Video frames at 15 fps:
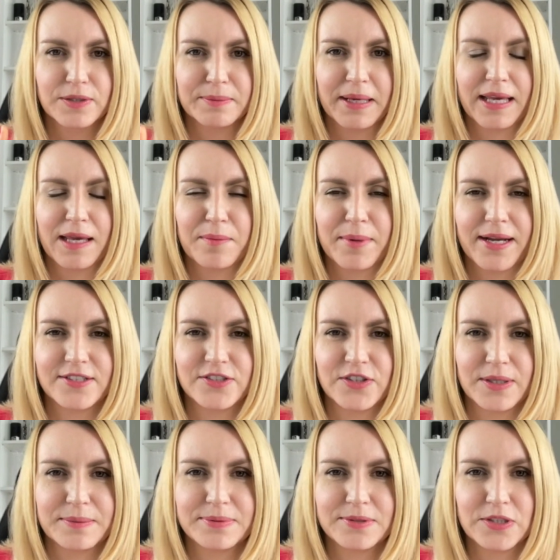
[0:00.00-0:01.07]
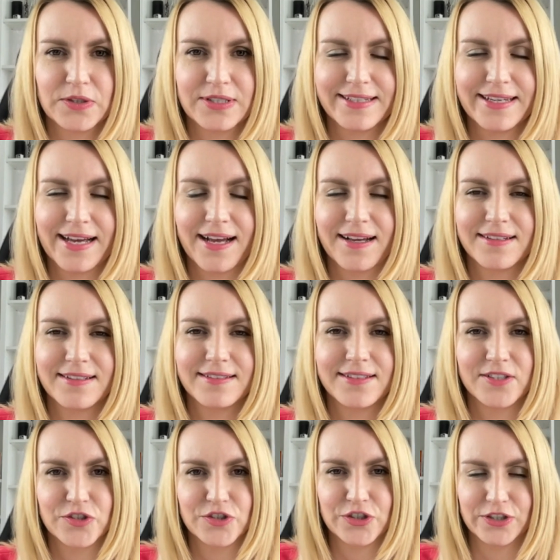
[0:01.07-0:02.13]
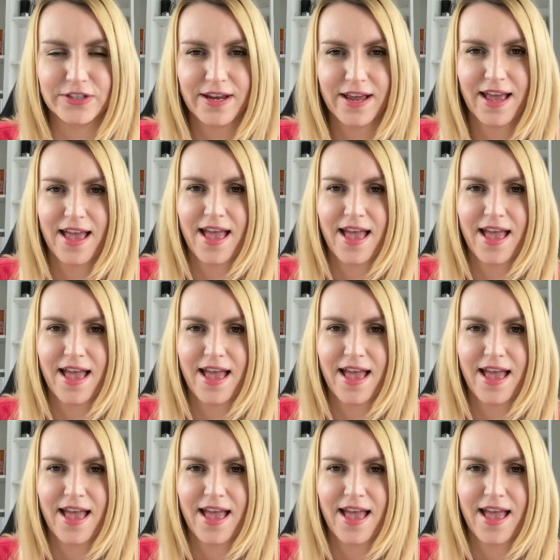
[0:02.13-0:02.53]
making my trip to India this June,